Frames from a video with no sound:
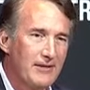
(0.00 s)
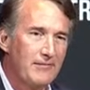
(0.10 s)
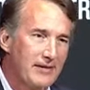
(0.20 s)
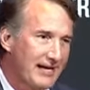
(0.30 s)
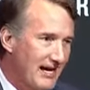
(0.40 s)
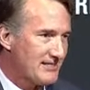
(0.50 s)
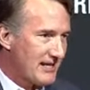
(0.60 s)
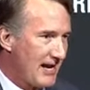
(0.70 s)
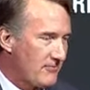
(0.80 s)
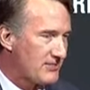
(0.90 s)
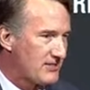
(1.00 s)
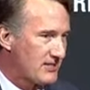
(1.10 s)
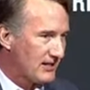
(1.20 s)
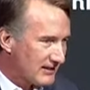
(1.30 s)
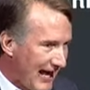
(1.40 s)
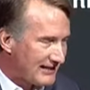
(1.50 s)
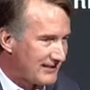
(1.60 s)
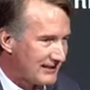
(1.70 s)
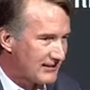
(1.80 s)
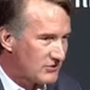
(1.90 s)
Because I was
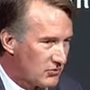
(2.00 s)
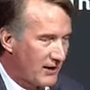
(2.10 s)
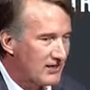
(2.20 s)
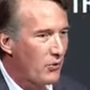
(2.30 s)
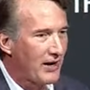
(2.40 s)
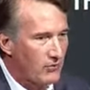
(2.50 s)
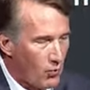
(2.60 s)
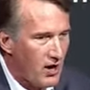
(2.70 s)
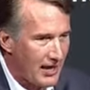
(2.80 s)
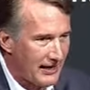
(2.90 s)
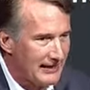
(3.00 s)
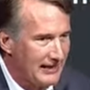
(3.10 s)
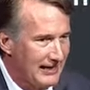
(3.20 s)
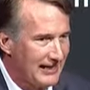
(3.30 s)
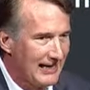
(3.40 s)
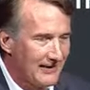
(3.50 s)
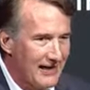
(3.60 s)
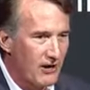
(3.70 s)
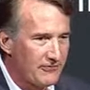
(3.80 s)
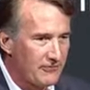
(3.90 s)
elected in 2021 and
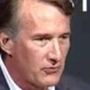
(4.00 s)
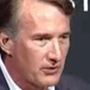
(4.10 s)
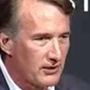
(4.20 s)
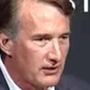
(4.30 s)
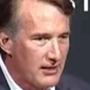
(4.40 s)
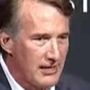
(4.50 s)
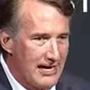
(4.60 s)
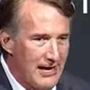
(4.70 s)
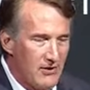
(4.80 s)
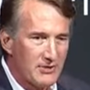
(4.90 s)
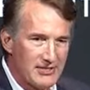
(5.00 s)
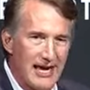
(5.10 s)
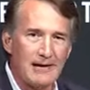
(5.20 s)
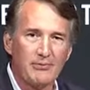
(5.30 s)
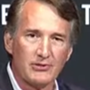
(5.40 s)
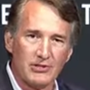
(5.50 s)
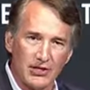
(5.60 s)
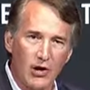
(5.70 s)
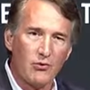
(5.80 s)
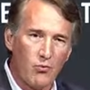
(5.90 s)
therefore was able to
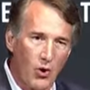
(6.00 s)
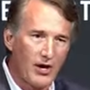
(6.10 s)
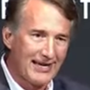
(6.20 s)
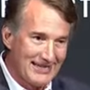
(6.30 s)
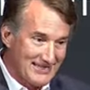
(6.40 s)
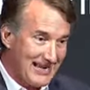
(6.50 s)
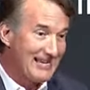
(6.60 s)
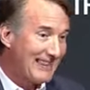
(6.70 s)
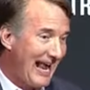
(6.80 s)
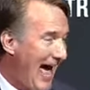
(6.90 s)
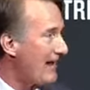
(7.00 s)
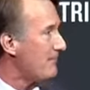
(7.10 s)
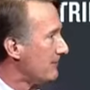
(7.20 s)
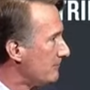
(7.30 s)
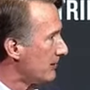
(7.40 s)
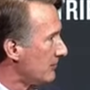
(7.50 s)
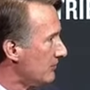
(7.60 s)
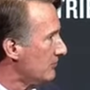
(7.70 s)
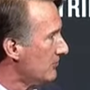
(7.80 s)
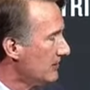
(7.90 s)
go to work in a state that had been
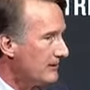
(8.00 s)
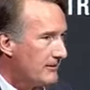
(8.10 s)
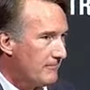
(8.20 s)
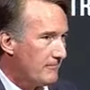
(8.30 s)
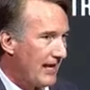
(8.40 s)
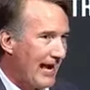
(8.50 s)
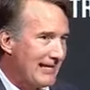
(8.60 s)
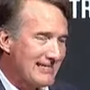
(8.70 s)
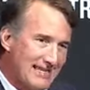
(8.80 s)
blue and